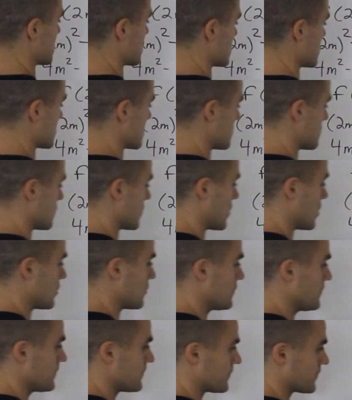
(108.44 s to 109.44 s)
to
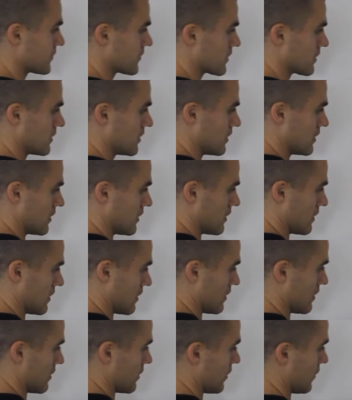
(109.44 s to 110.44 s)
0.
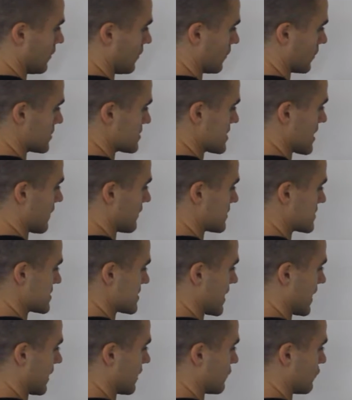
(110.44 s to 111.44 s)
Notice how
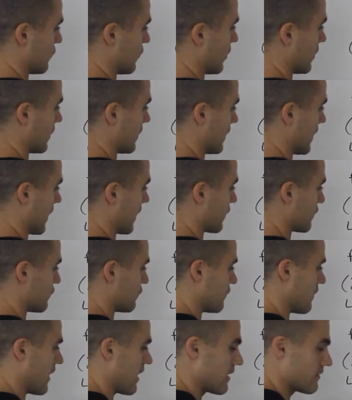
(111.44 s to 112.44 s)
this negative 1 and
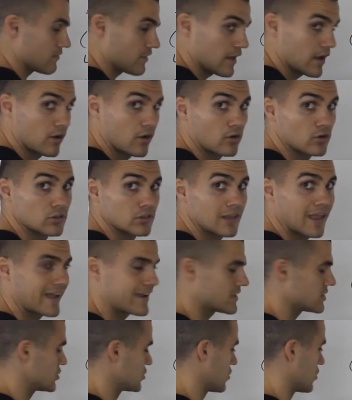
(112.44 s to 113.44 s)
negative 5, they are like